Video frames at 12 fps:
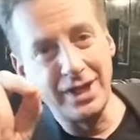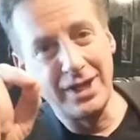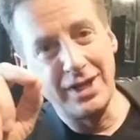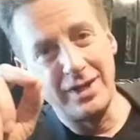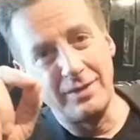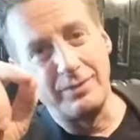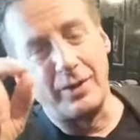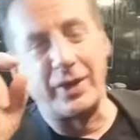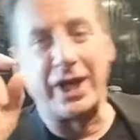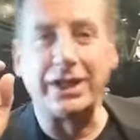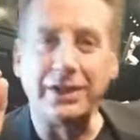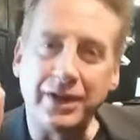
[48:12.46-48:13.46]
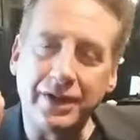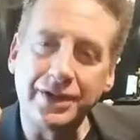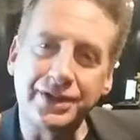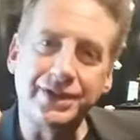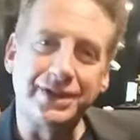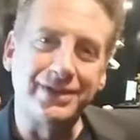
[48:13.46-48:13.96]
But when I launched
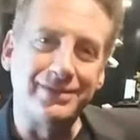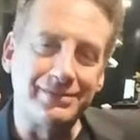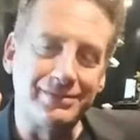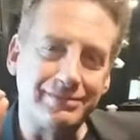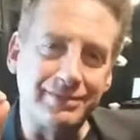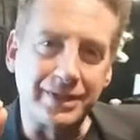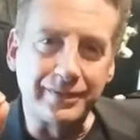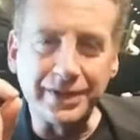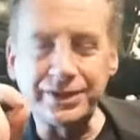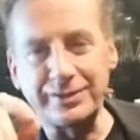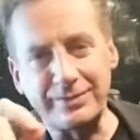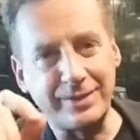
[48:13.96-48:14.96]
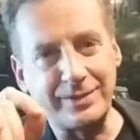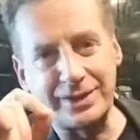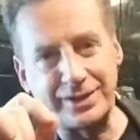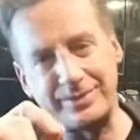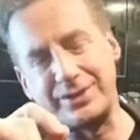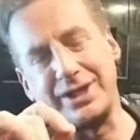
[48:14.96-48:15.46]
my recent membership
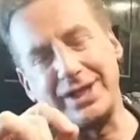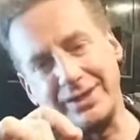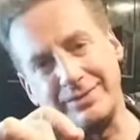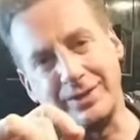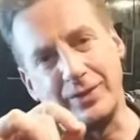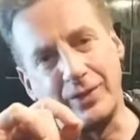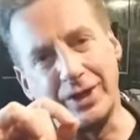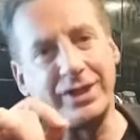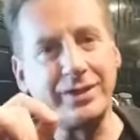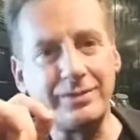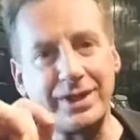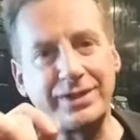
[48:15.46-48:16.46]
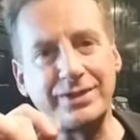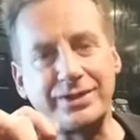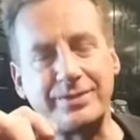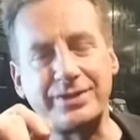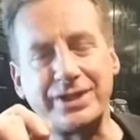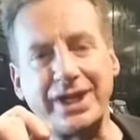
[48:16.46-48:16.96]
site, my one year mentorship
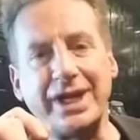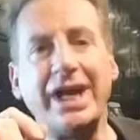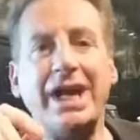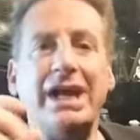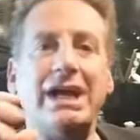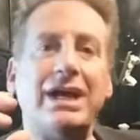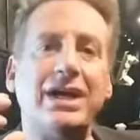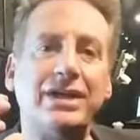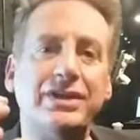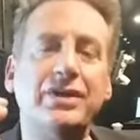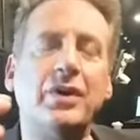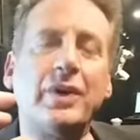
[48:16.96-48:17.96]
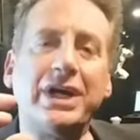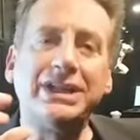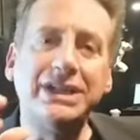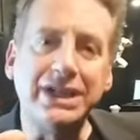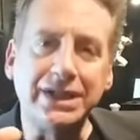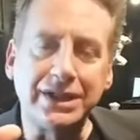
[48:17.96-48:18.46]
site, I had no
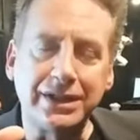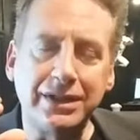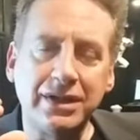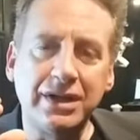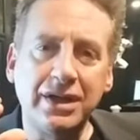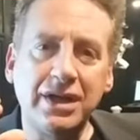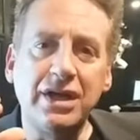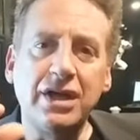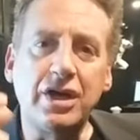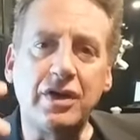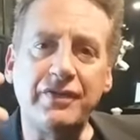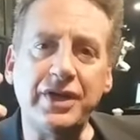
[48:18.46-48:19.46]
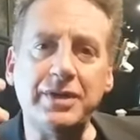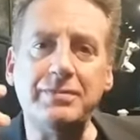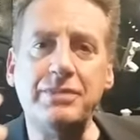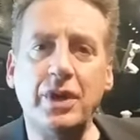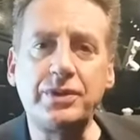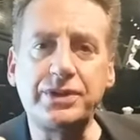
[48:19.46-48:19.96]
idea of the
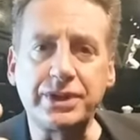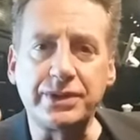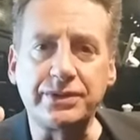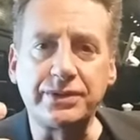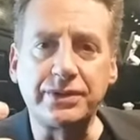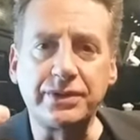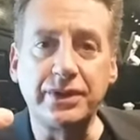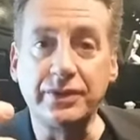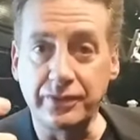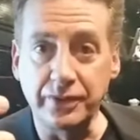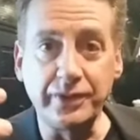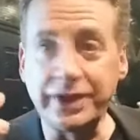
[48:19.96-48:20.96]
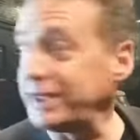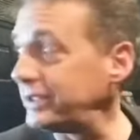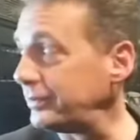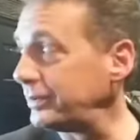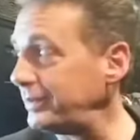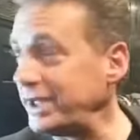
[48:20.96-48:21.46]
emotional congruity that would
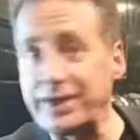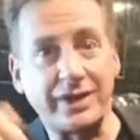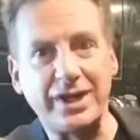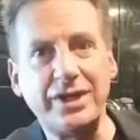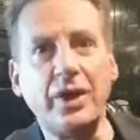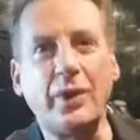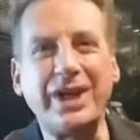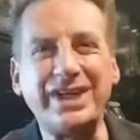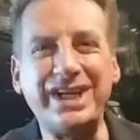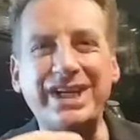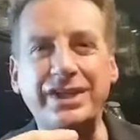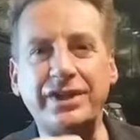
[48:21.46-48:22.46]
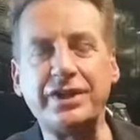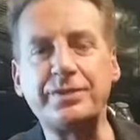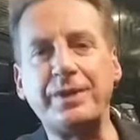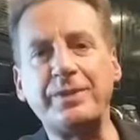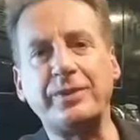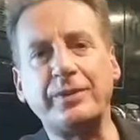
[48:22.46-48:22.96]
be there. I had no idea that these people
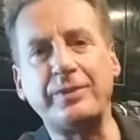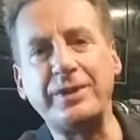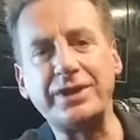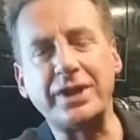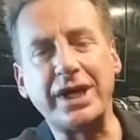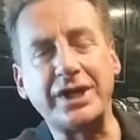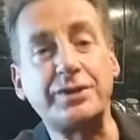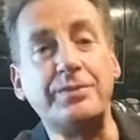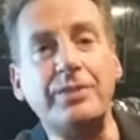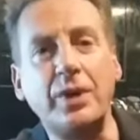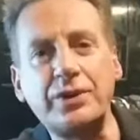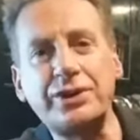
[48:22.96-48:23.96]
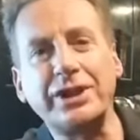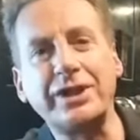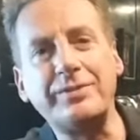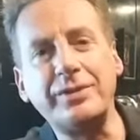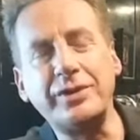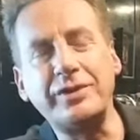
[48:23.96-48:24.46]
would be as emotionally
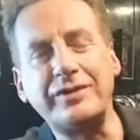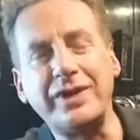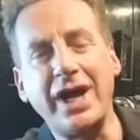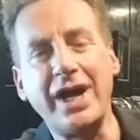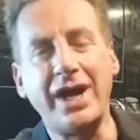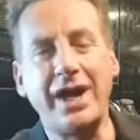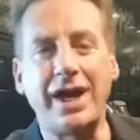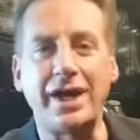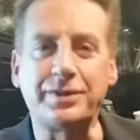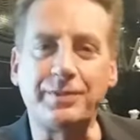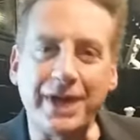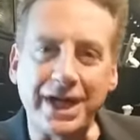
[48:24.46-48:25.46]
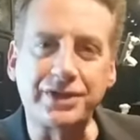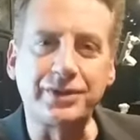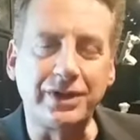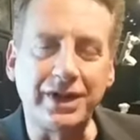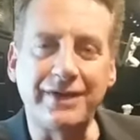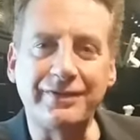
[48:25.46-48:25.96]
moved as my actual
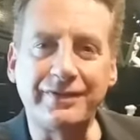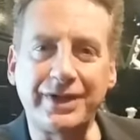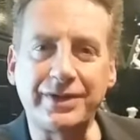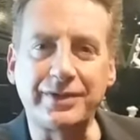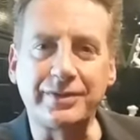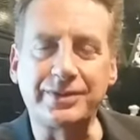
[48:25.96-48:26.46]
live event groups.